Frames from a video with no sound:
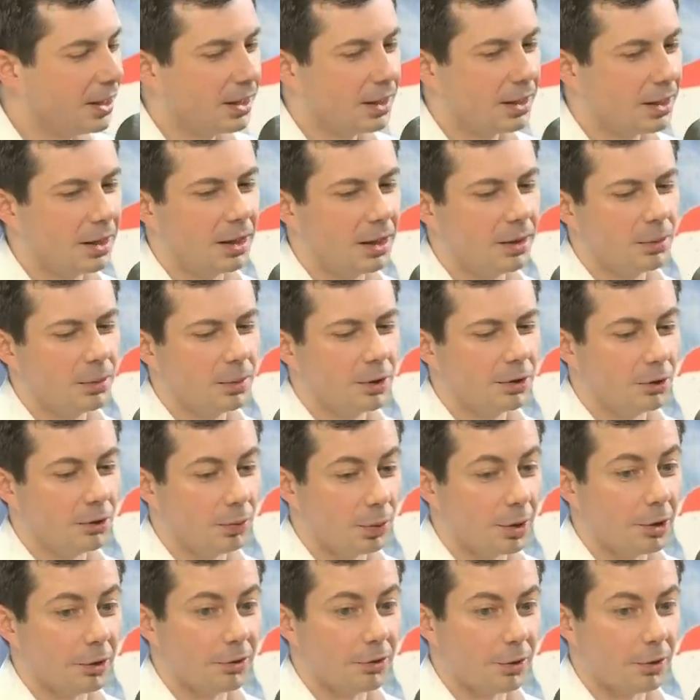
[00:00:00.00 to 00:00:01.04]
Um, which is
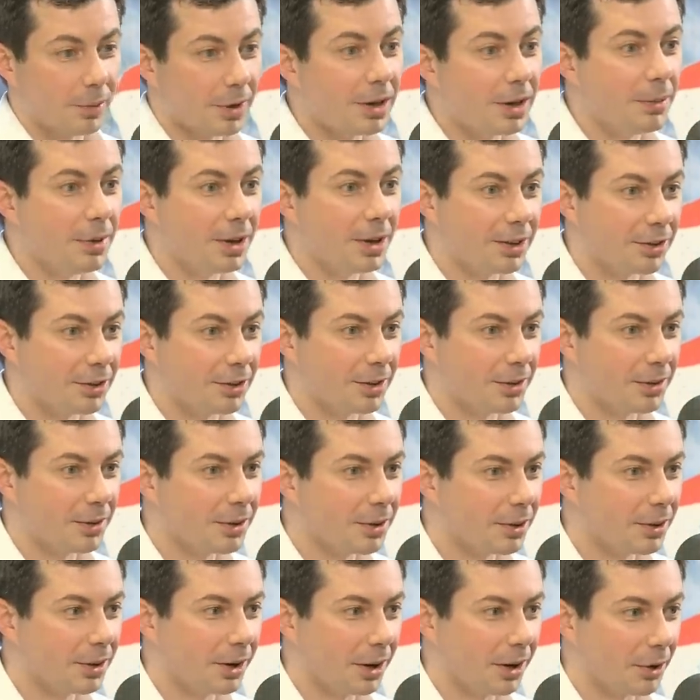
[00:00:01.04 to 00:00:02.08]
weird for me because uh,
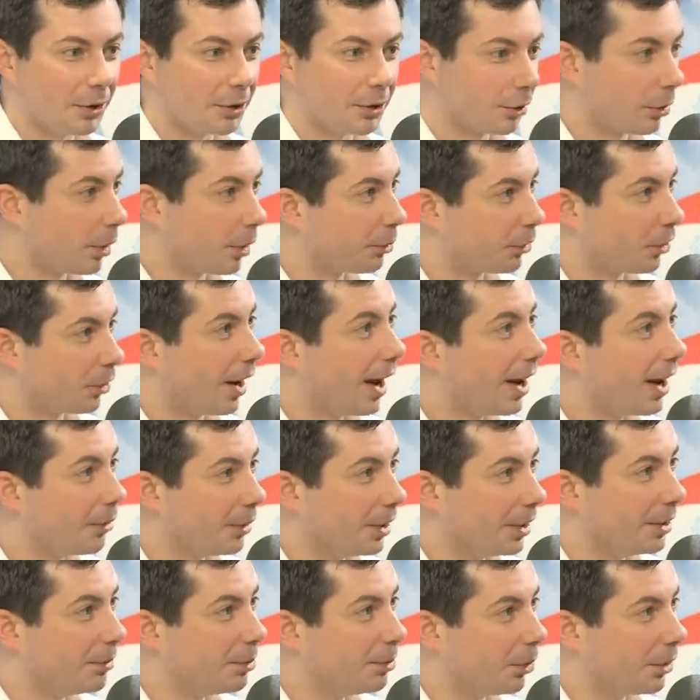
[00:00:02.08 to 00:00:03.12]
you know the scripture I
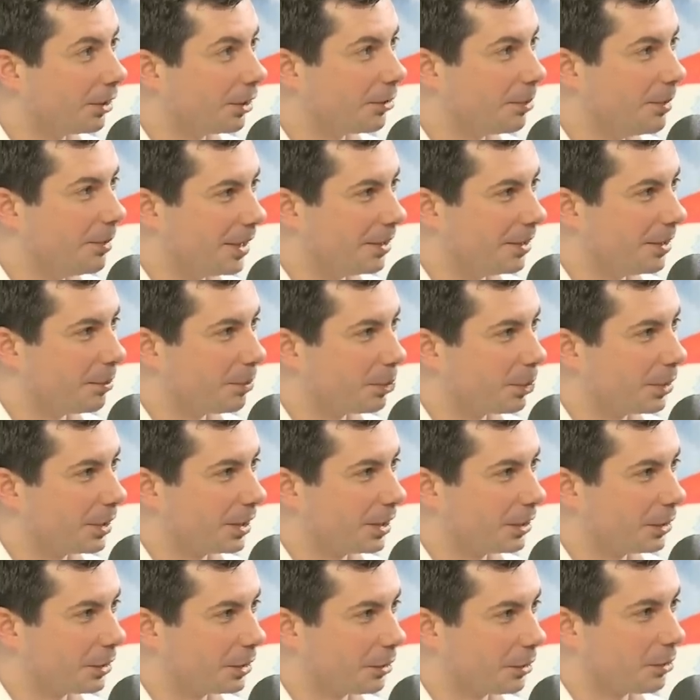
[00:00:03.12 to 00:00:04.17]
read points me in a pretty
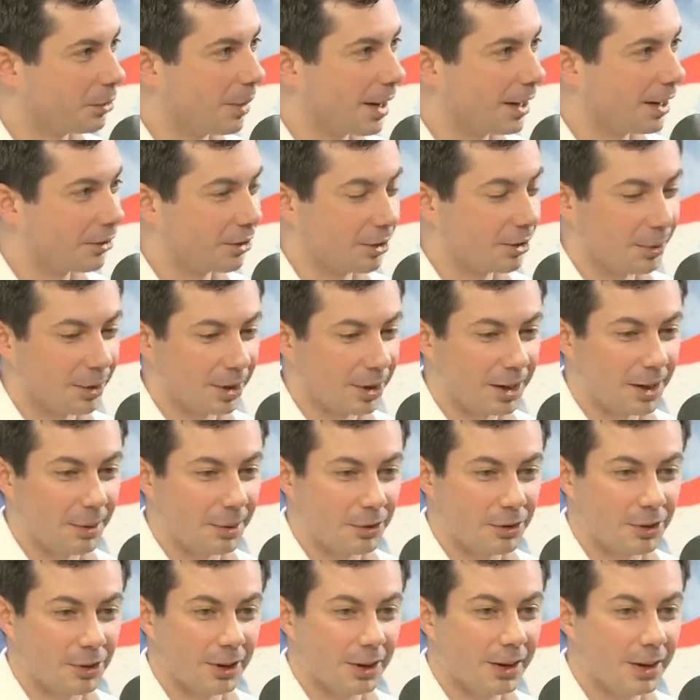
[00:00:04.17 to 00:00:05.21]
clear direction when it
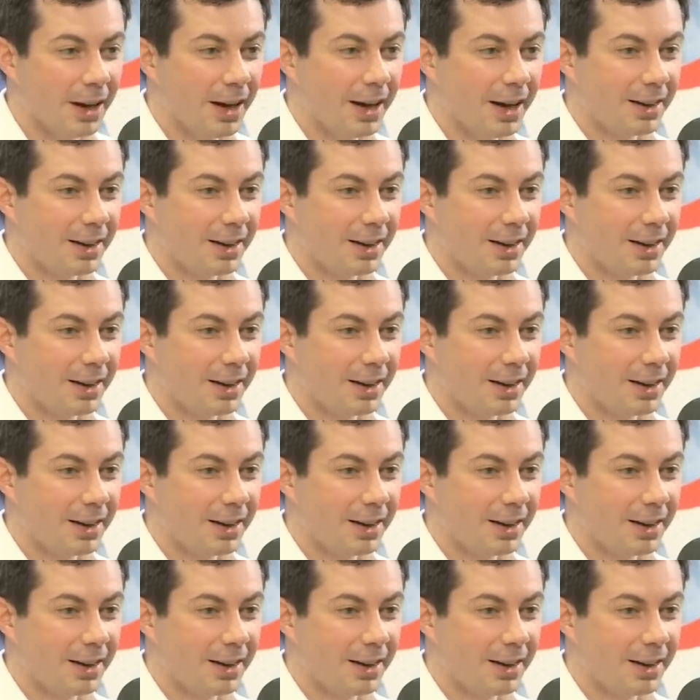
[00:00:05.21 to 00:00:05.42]
comes to